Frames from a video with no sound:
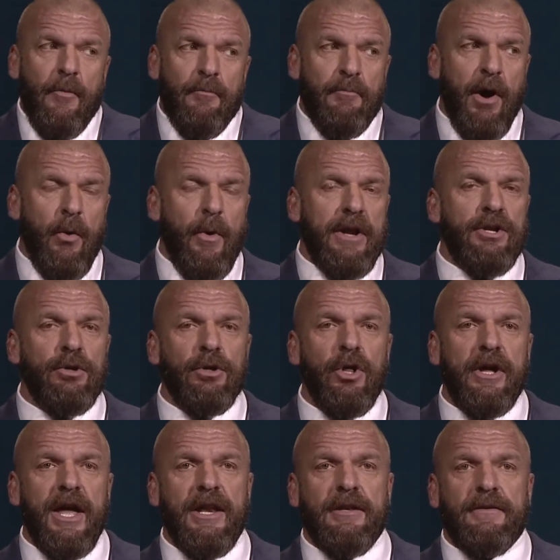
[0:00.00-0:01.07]
But when you
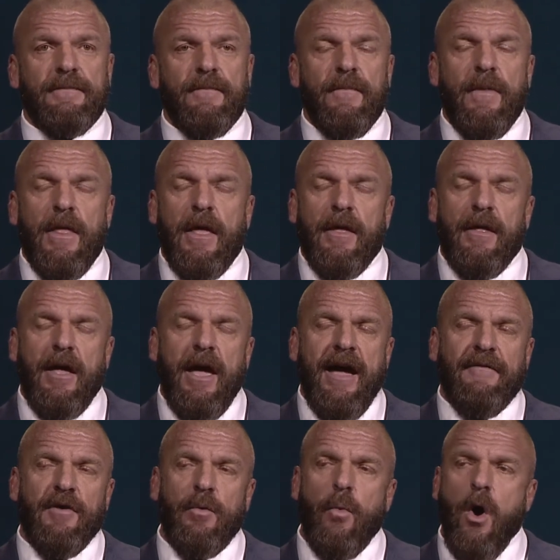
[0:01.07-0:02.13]
look at
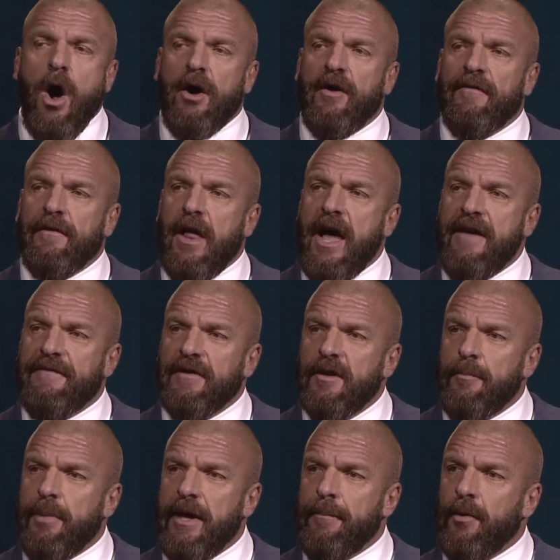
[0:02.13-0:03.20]
every walk of life and the
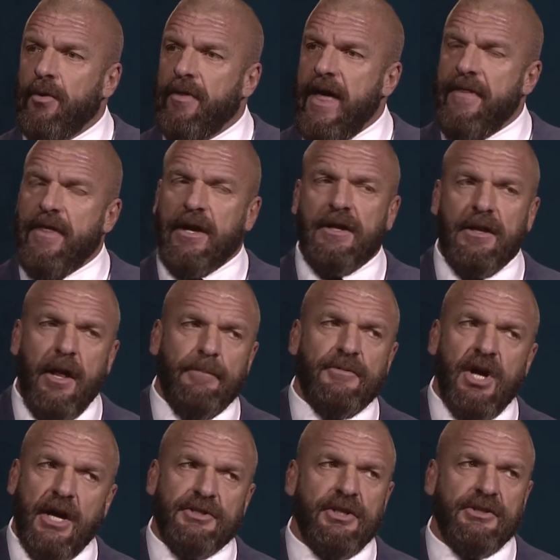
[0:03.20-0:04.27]
people that the club
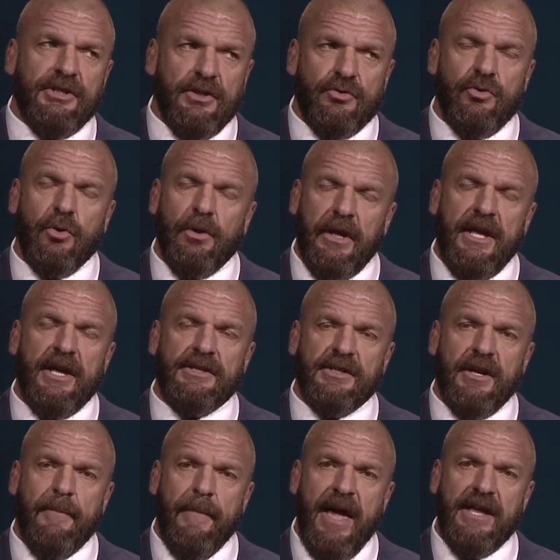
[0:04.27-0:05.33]
touches, it truly is
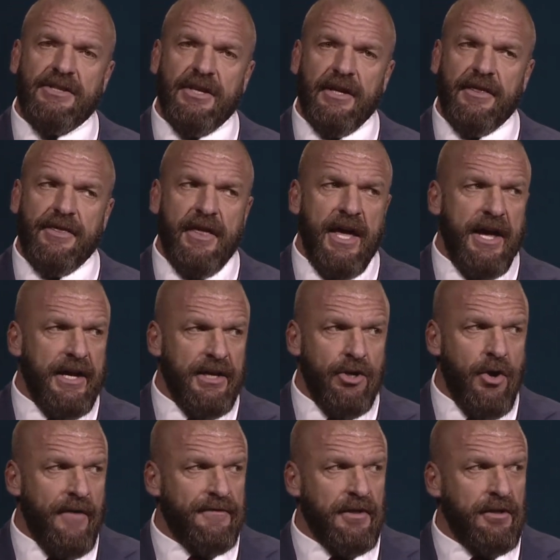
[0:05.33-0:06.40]
an amazing thing, and you
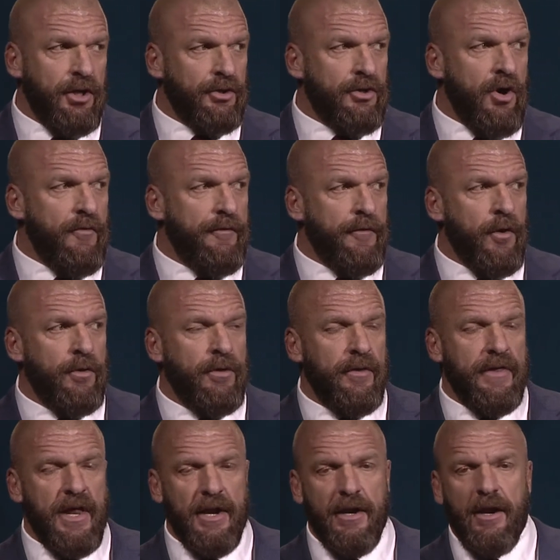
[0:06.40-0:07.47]
have to look no further
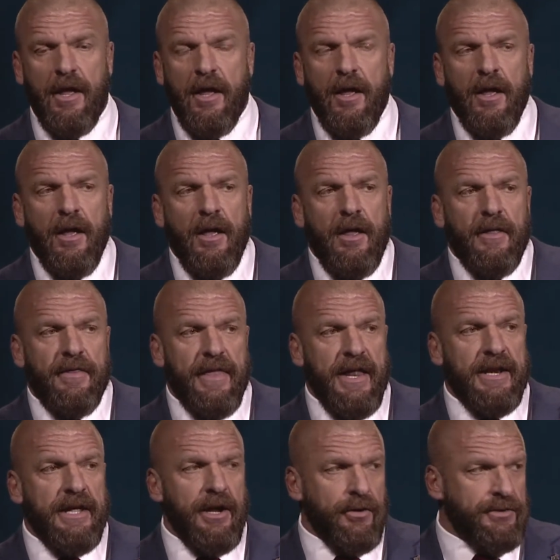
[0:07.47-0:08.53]
than
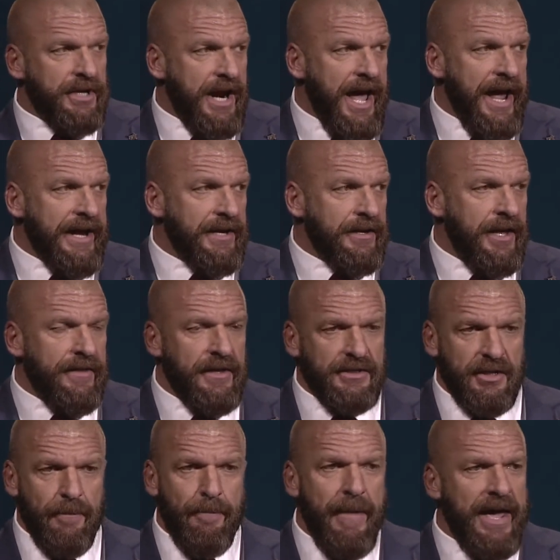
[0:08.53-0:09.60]
here tonight, and this
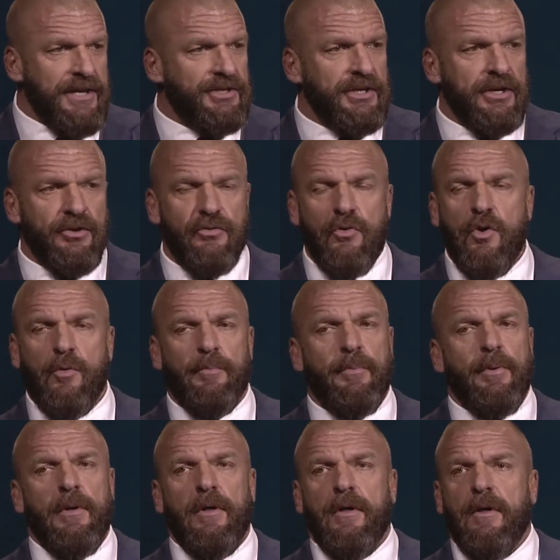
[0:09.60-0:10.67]
amazing group
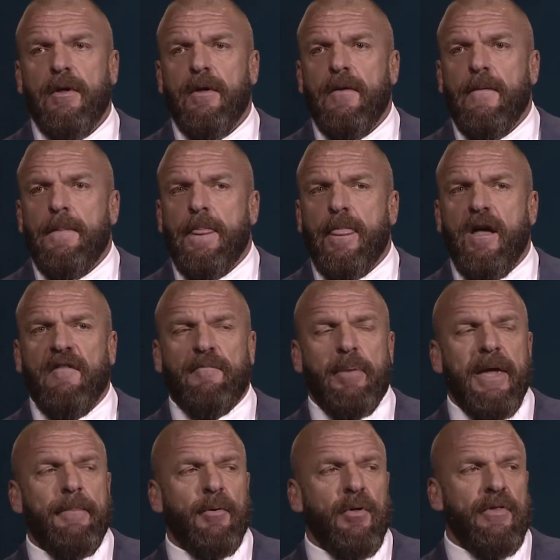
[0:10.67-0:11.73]
of
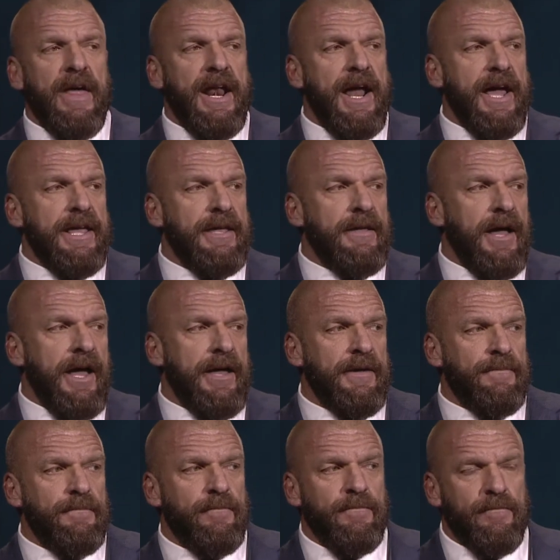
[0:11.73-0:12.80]
people that I
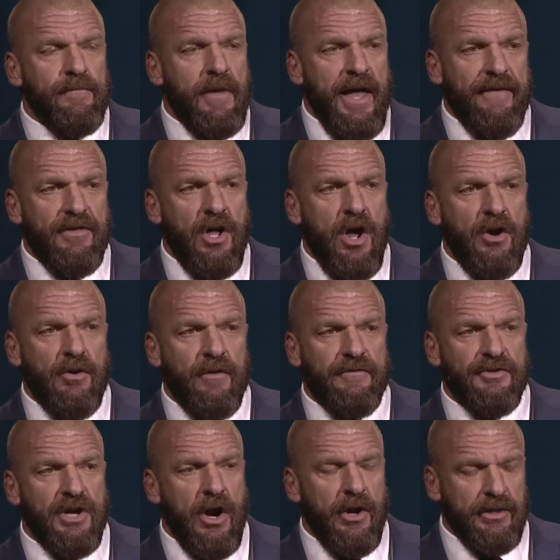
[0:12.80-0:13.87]
have the honor of
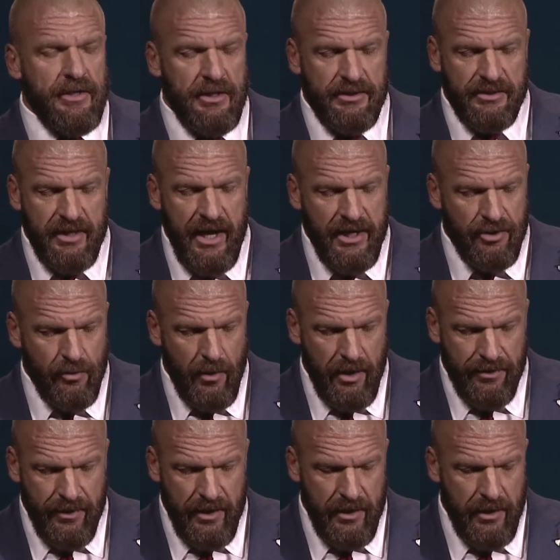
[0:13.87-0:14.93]
sharing this stage
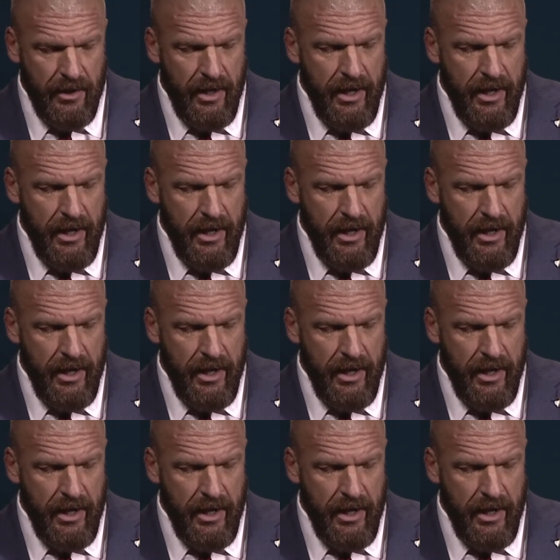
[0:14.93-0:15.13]
with, and